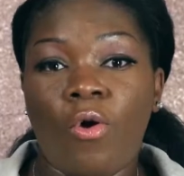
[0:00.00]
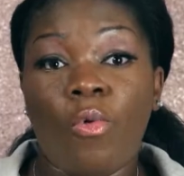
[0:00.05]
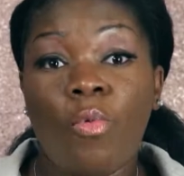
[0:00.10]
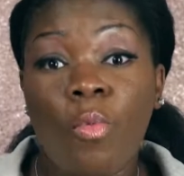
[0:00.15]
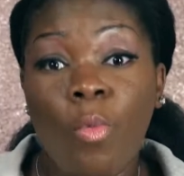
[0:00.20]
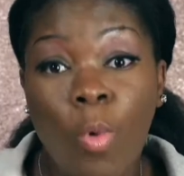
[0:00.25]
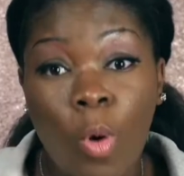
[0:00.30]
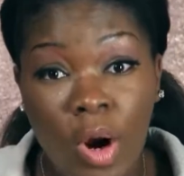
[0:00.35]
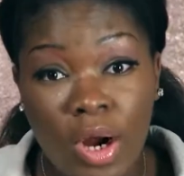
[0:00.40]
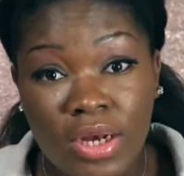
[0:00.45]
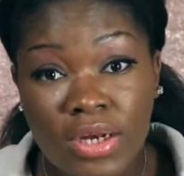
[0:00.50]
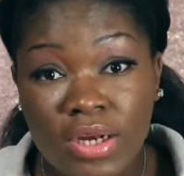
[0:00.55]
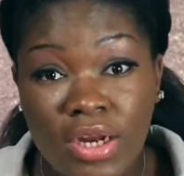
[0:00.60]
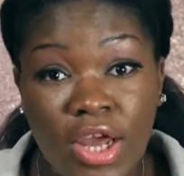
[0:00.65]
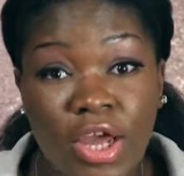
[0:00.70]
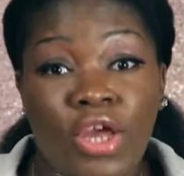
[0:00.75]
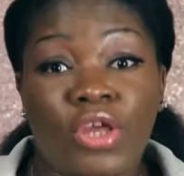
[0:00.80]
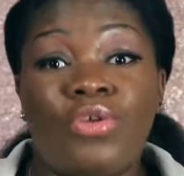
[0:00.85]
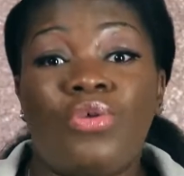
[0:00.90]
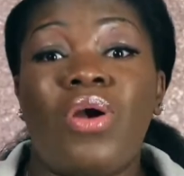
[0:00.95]
One,
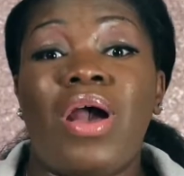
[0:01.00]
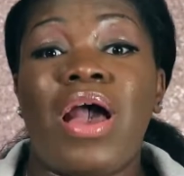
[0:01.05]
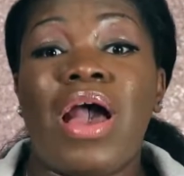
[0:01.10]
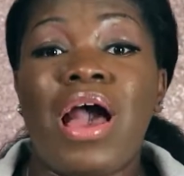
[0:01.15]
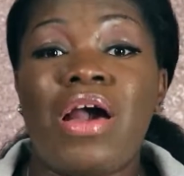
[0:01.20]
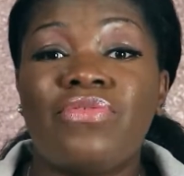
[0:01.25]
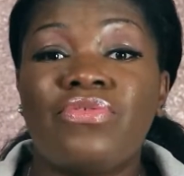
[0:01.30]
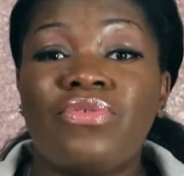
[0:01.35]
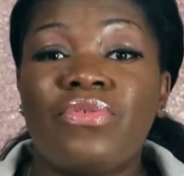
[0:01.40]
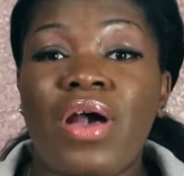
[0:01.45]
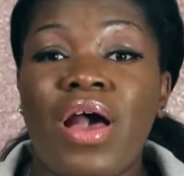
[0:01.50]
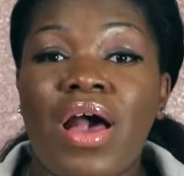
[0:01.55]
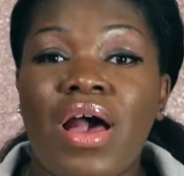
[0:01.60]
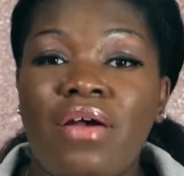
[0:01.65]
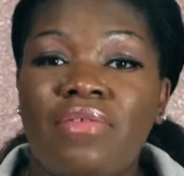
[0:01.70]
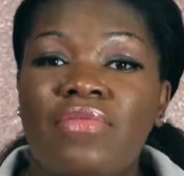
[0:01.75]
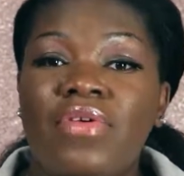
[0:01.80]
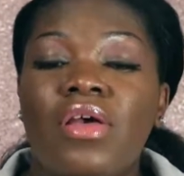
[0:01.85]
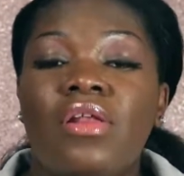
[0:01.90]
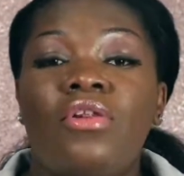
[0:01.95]
you have to
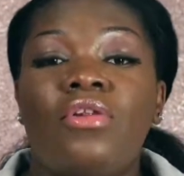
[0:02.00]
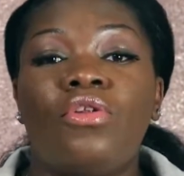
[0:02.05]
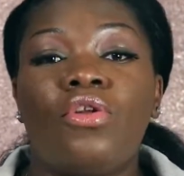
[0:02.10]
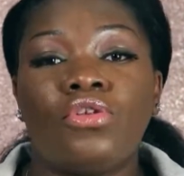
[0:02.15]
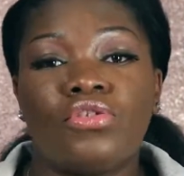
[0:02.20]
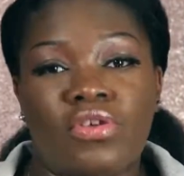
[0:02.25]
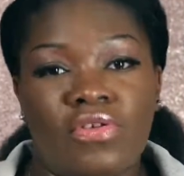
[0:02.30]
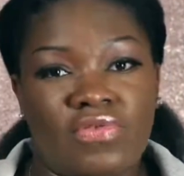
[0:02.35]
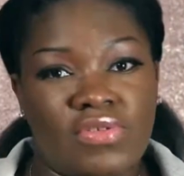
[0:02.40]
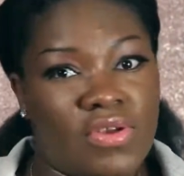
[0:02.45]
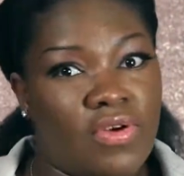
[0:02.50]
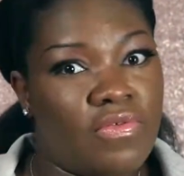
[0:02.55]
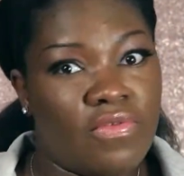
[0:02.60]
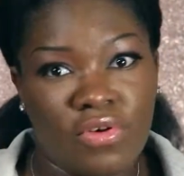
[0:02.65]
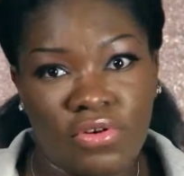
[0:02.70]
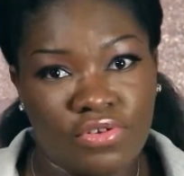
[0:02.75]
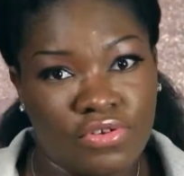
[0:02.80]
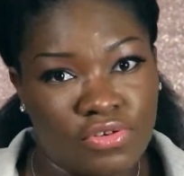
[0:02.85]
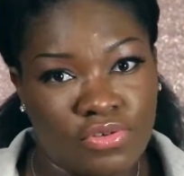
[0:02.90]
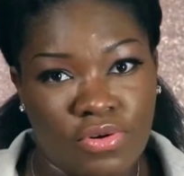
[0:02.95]
have a lot of
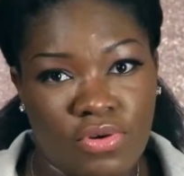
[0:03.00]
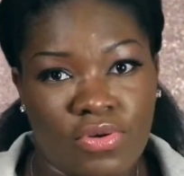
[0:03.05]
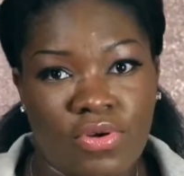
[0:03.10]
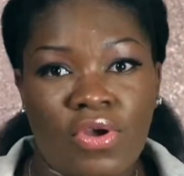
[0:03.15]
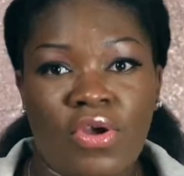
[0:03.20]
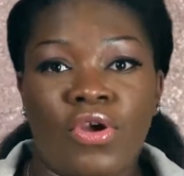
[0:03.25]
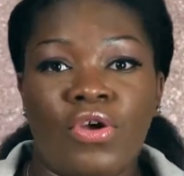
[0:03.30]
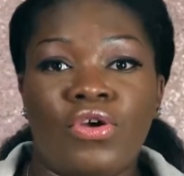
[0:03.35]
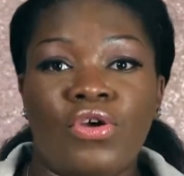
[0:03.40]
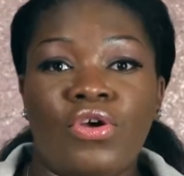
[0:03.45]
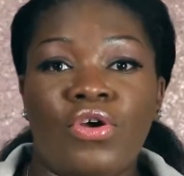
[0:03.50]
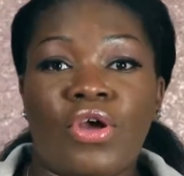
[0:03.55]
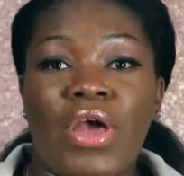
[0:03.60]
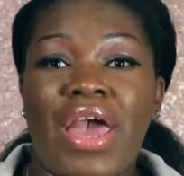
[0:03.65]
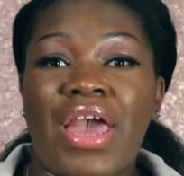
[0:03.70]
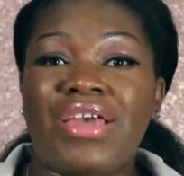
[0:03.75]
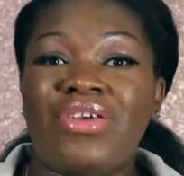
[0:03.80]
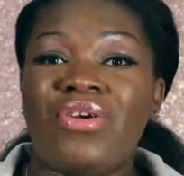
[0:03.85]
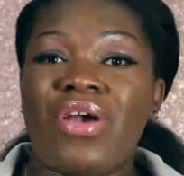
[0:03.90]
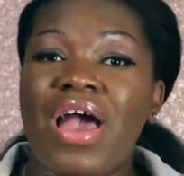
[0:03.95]
self-control,
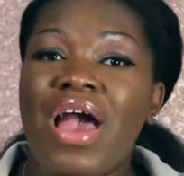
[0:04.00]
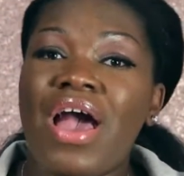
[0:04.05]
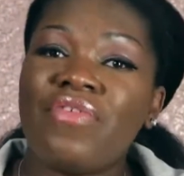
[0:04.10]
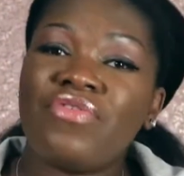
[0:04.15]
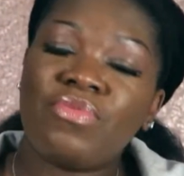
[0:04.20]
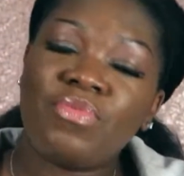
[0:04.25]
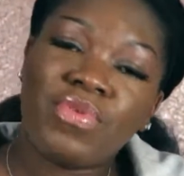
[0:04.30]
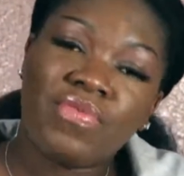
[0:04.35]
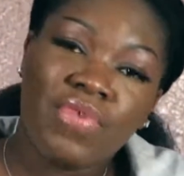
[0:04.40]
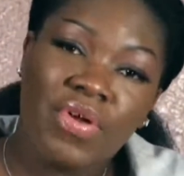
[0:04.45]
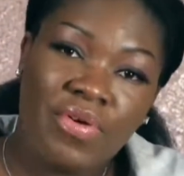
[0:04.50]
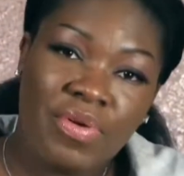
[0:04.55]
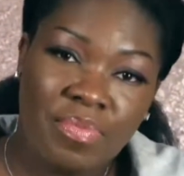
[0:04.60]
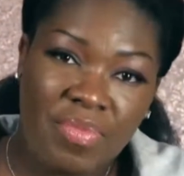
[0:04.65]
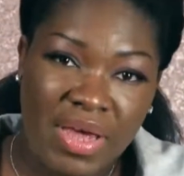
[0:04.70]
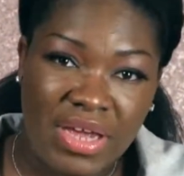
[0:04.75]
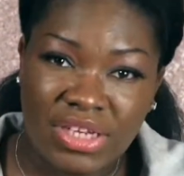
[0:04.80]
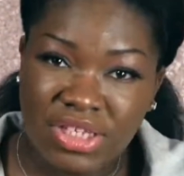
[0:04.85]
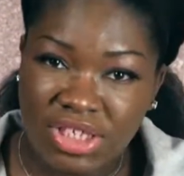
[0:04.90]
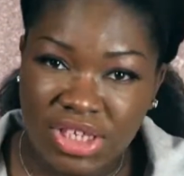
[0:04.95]
and you have to be very
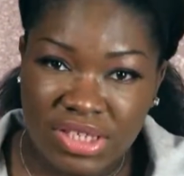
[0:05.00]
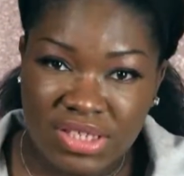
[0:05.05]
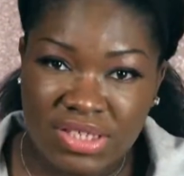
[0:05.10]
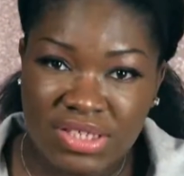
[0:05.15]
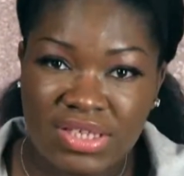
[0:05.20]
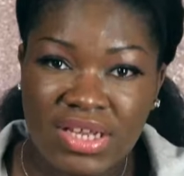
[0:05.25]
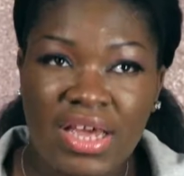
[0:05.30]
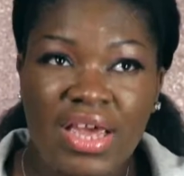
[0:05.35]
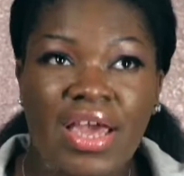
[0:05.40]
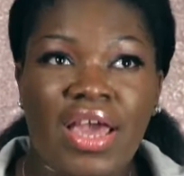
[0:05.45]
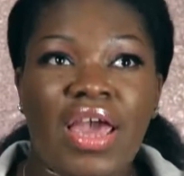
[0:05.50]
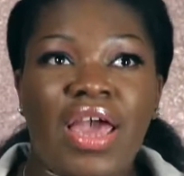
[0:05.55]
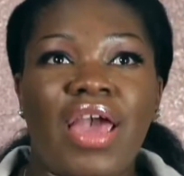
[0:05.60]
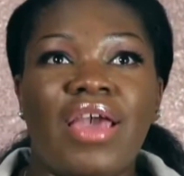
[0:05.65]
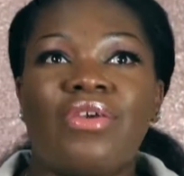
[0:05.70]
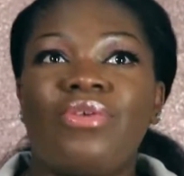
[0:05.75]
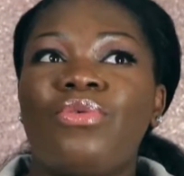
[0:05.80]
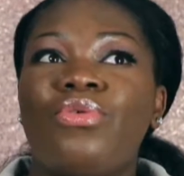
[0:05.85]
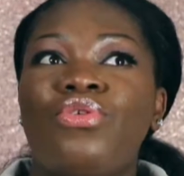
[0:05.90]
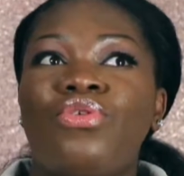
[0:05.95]
patient,
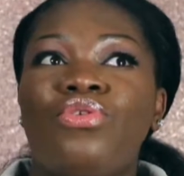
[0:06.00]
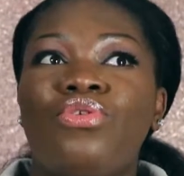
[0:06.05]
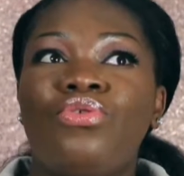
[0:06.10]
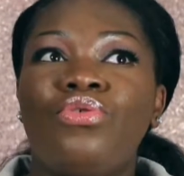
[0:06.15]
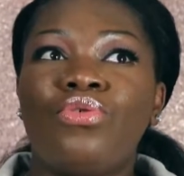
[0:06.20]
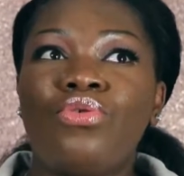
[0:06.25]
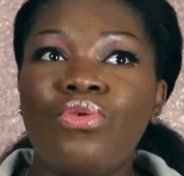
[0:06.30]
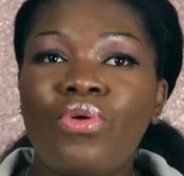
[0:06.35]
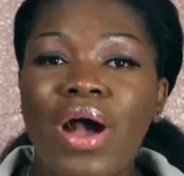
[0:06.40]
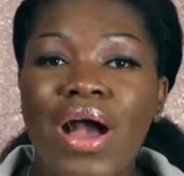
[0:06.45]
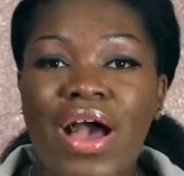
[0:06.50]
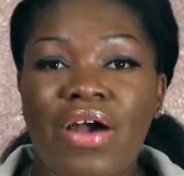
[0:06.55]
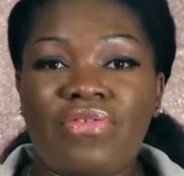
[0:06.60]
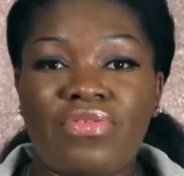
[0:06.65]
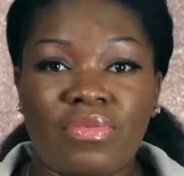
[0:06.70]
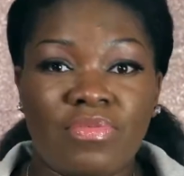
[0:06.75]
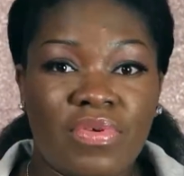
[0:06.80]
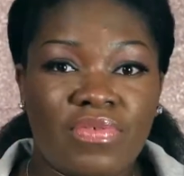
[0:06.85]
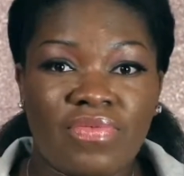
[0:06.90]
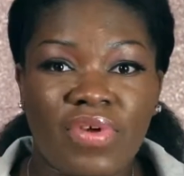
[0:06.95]
and you have
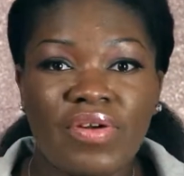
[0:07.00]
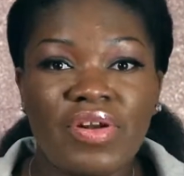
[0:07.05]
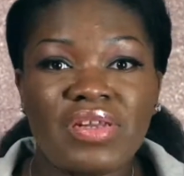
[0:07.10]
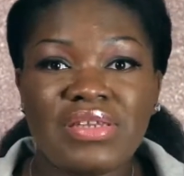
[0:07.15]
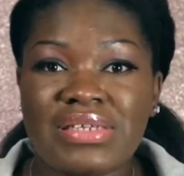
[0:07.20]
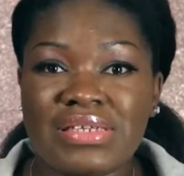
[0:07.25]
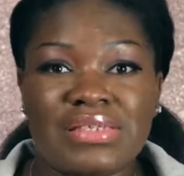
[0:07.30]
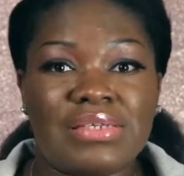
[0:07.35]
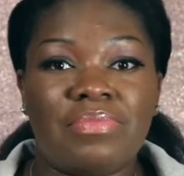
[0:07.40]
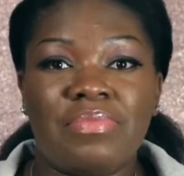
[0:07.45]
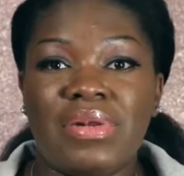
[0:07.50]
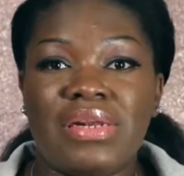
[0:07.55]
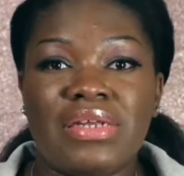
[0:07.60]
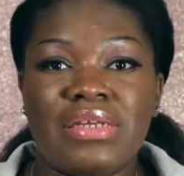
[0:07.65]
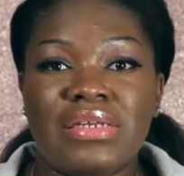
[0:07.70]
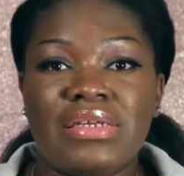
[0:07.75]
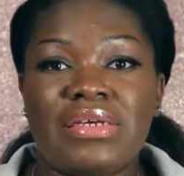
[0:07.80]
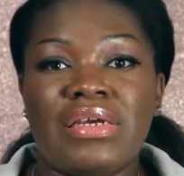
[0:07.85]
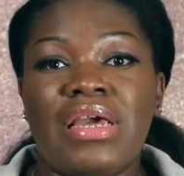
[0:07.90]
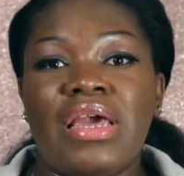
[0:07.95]
to be very
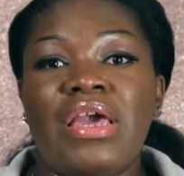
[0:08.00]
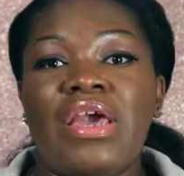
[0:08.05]
disciplined.